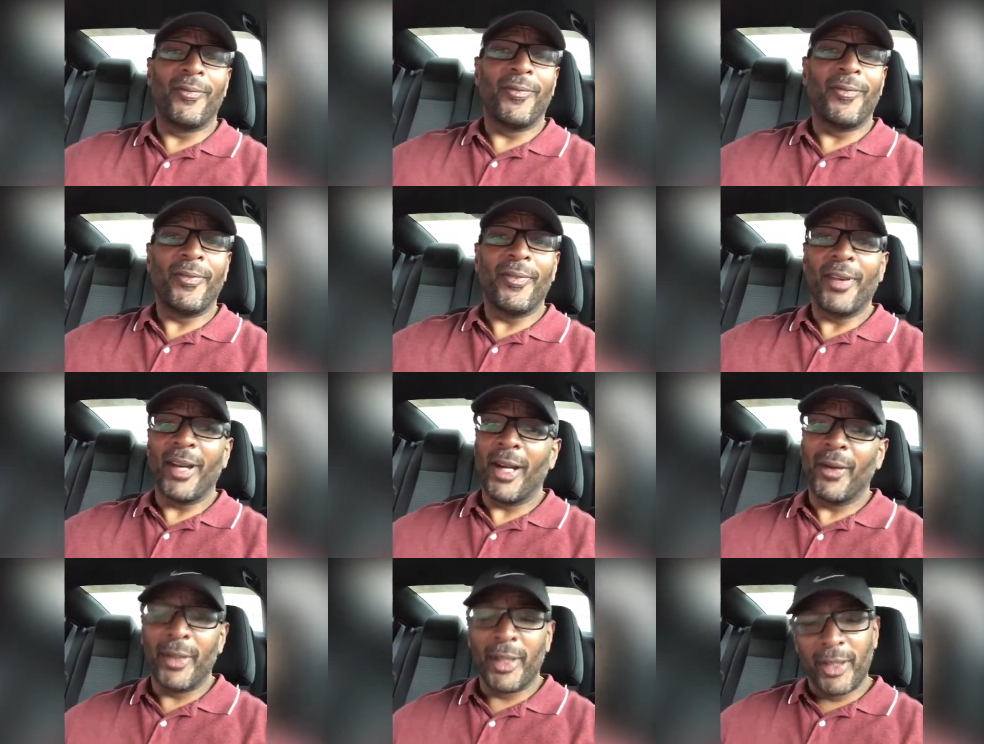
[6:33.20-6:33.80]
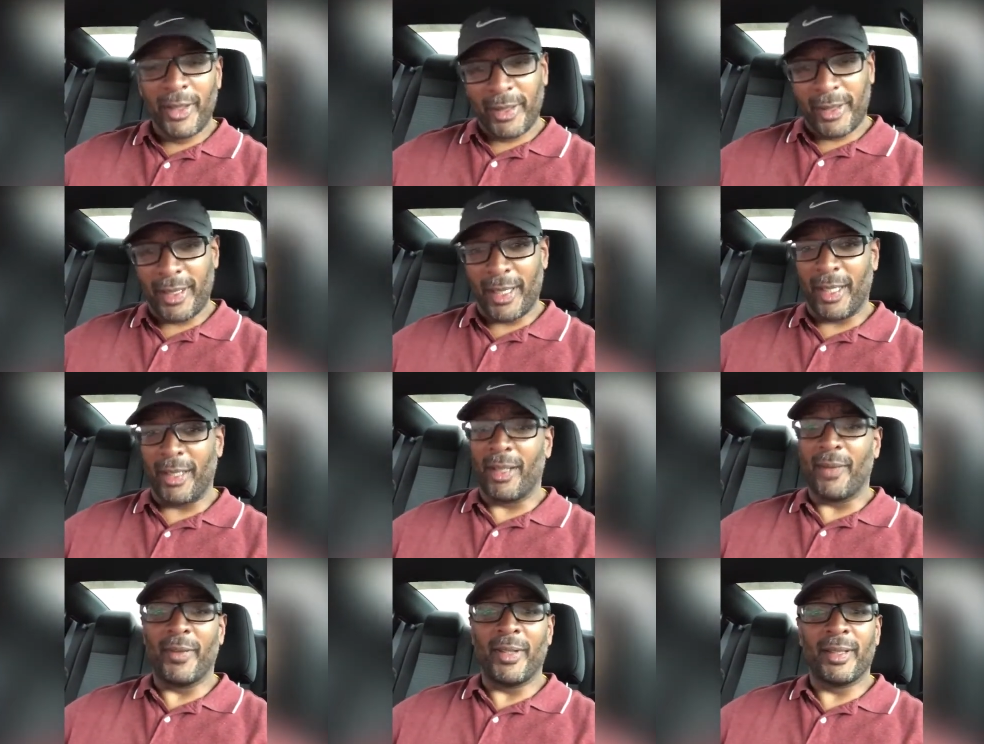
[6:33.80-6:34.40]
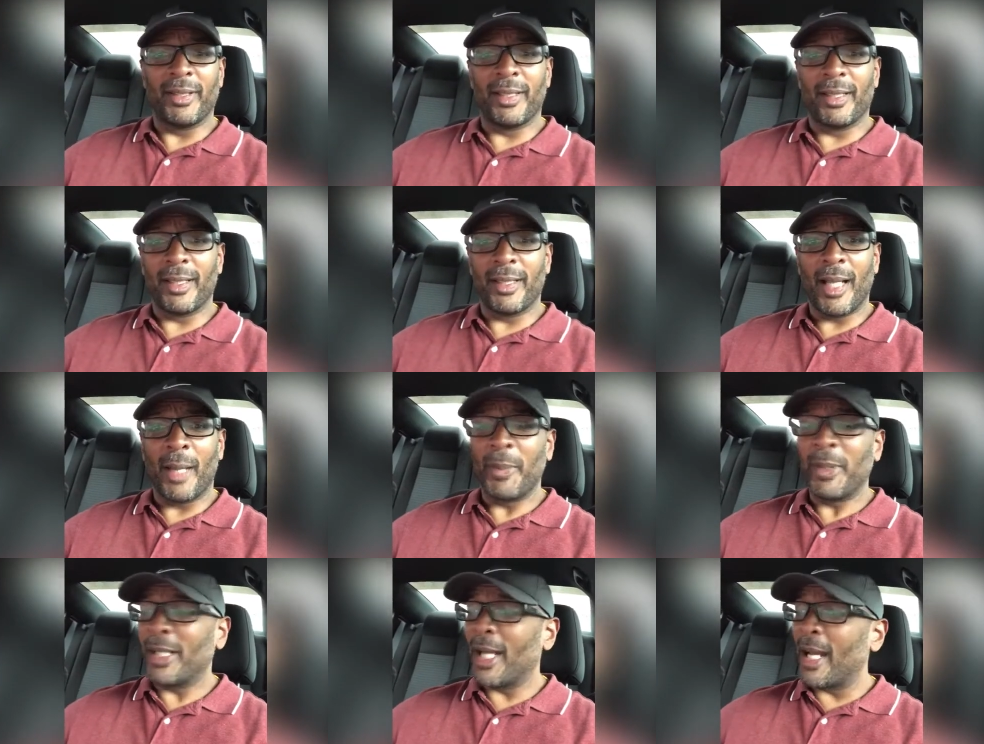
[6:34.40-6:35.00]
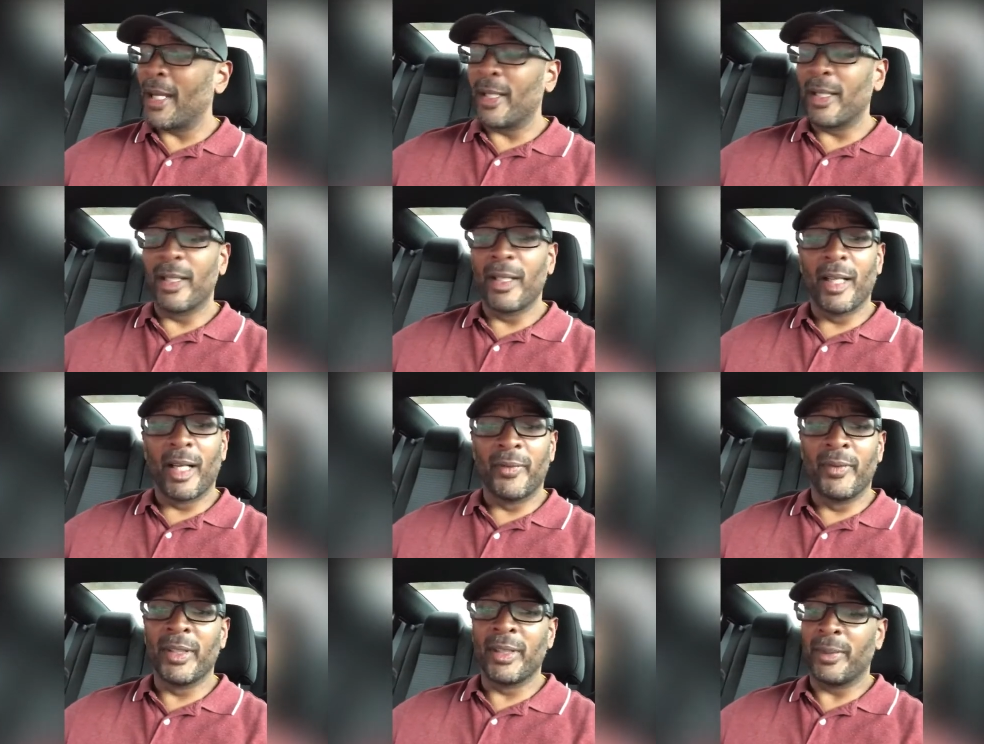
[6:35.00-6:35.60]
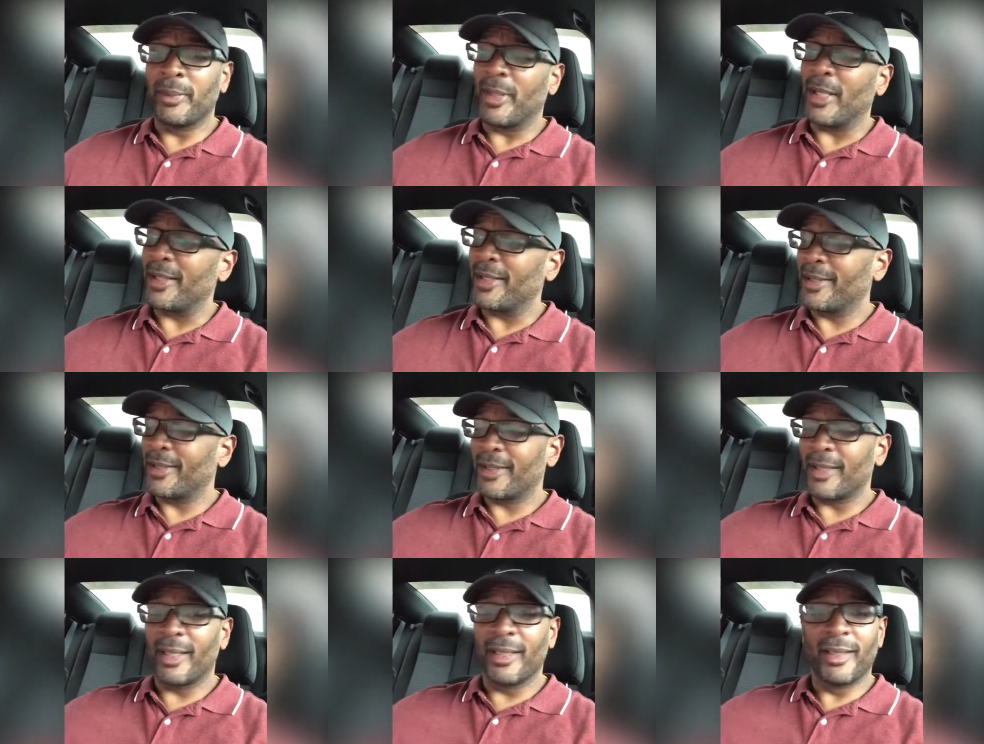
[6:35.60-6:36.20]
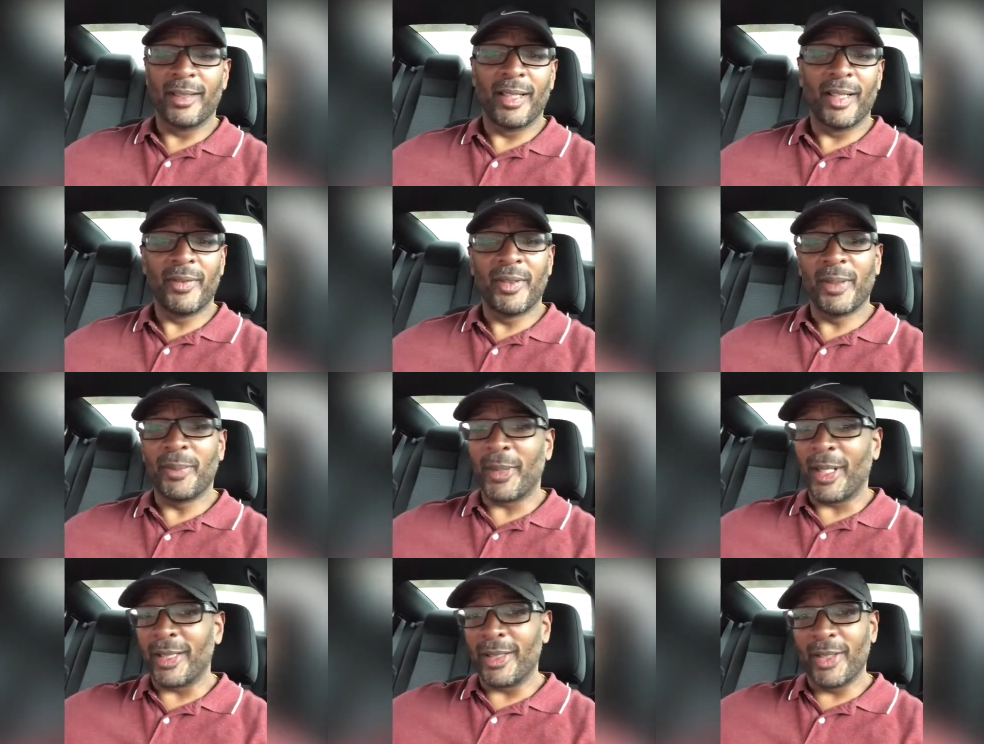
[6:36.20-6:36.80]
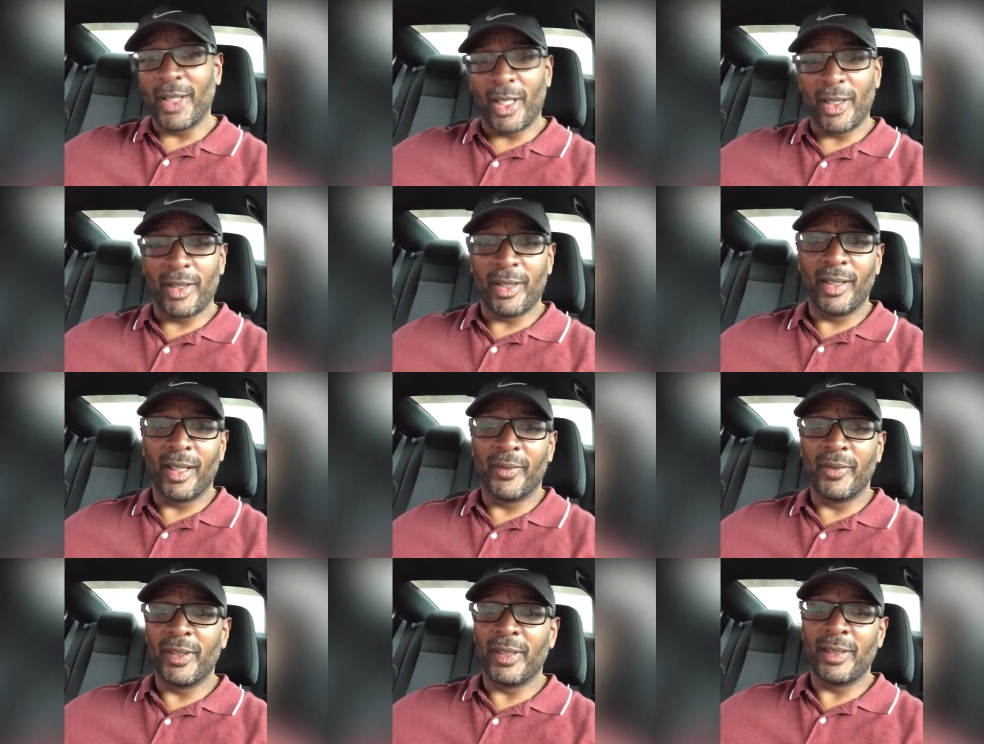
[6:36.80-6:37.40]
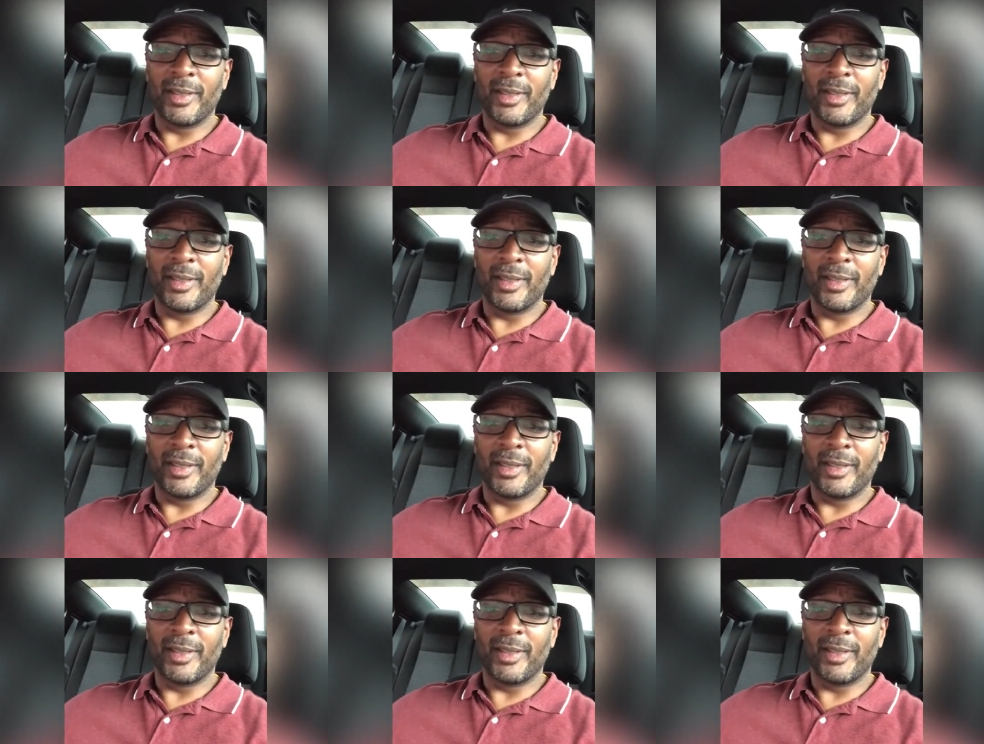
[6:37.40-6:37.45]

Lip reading: very good care of it. I mean, I loved it. My son loved it. My daughter loved it.